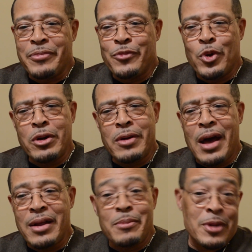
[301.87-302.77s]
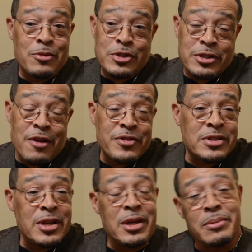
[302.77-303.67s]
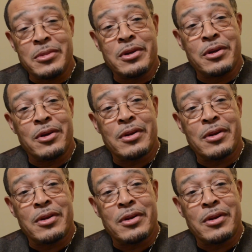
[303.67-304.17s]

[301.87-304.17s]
Well, it was self-esteem. You know,